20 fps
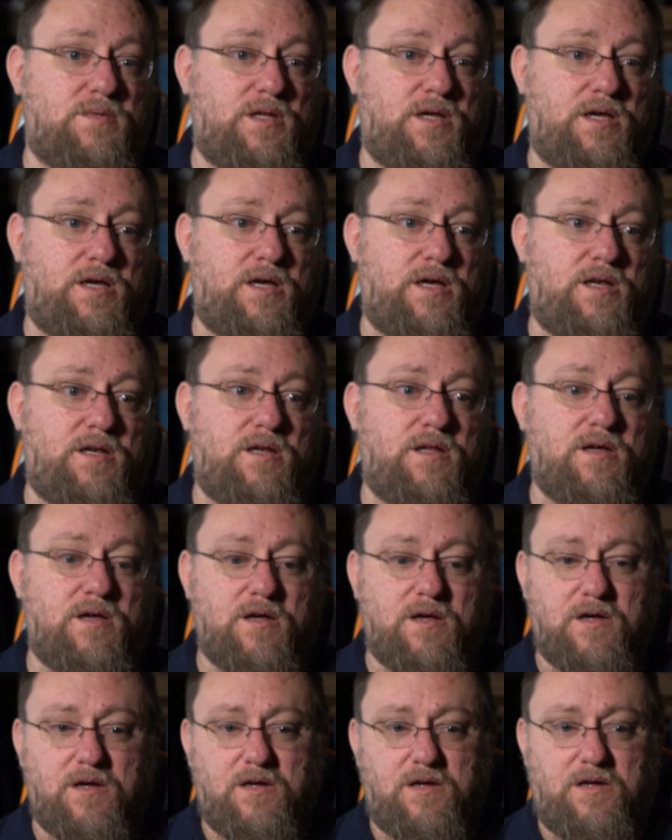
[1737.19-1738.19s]
And
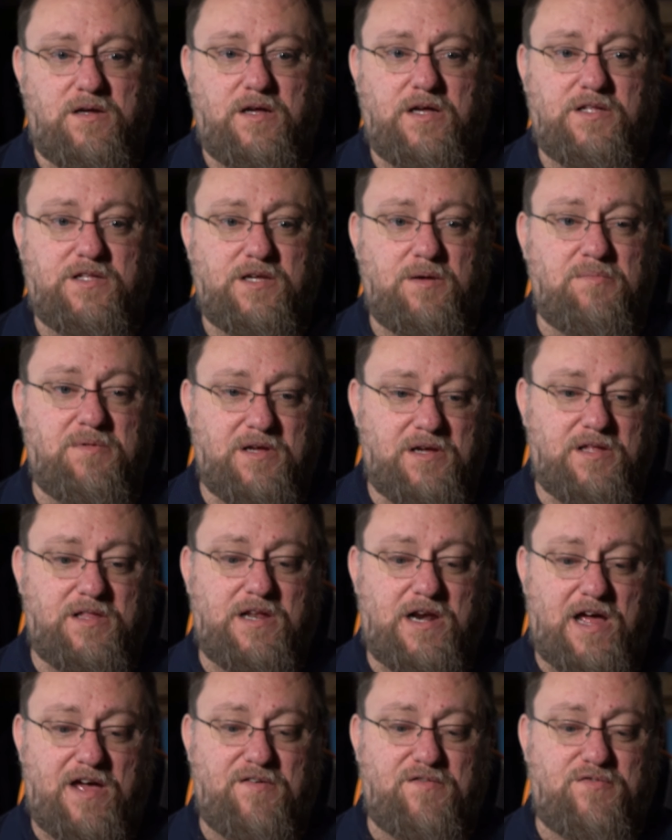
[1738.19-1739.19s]
it's something
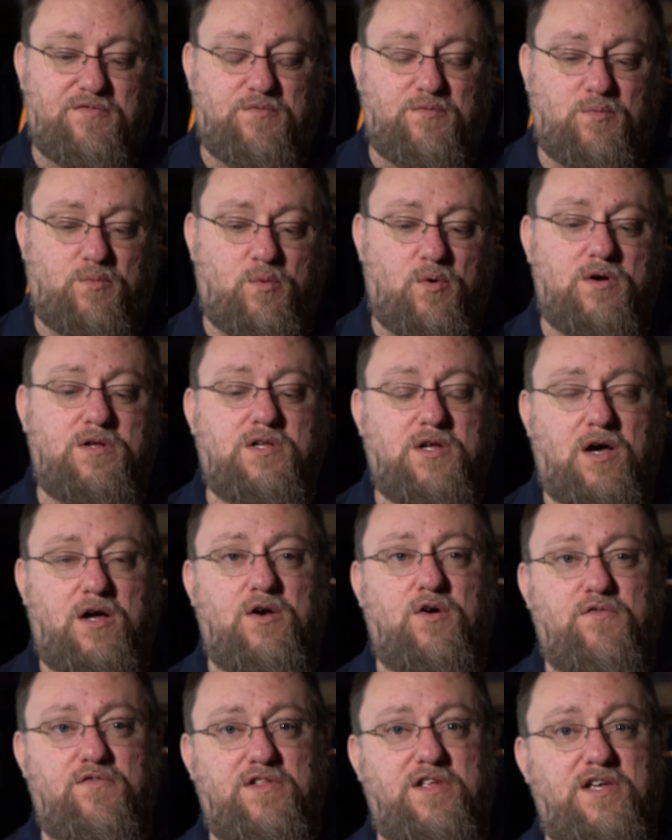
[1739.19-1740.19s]
that I've worked
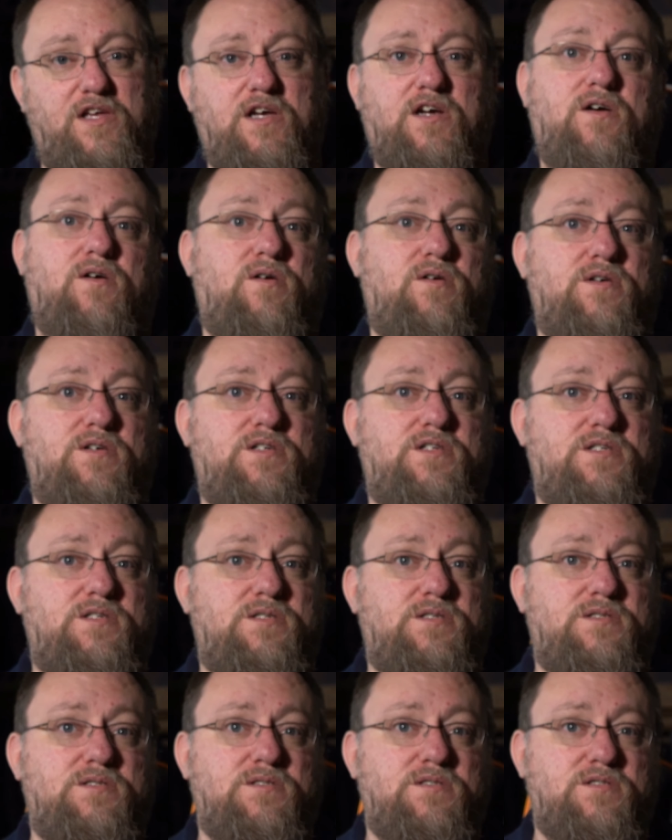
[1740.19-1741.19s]
on over the years
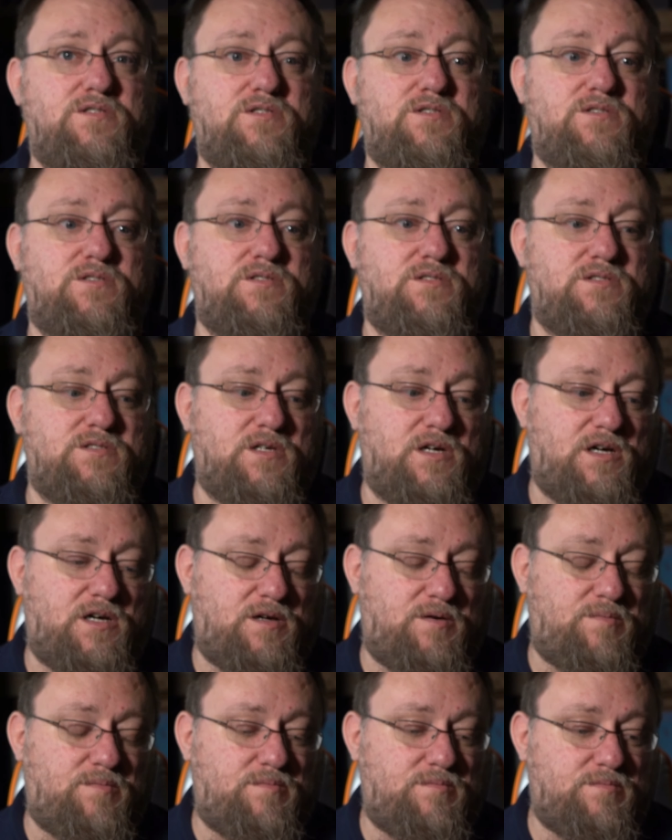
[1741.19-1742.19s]

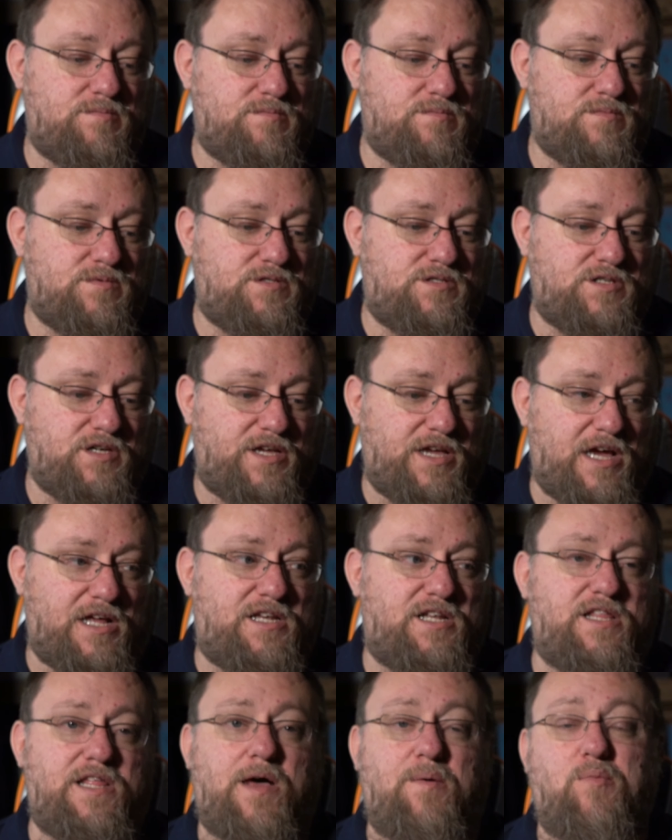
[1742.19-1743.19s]
to get
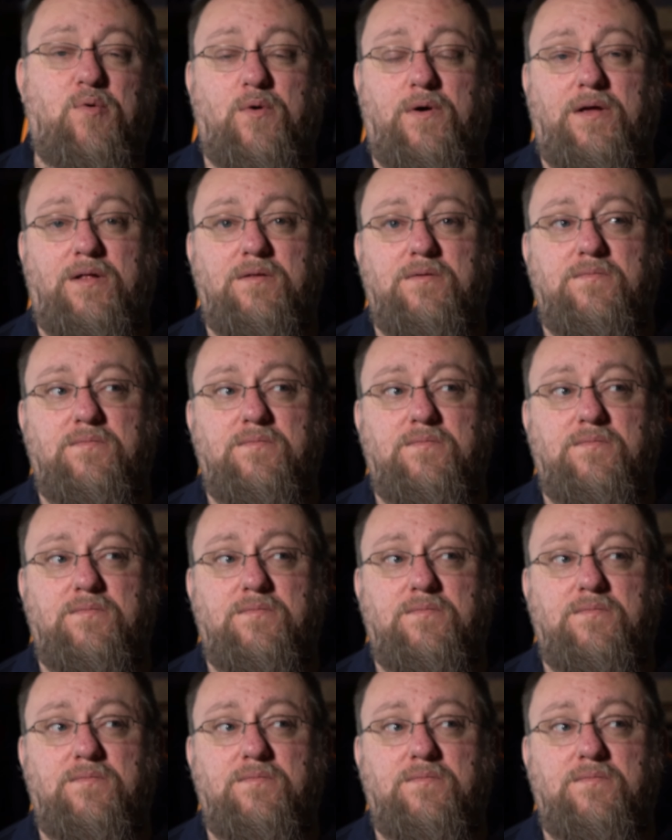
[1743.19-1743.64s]
to that point.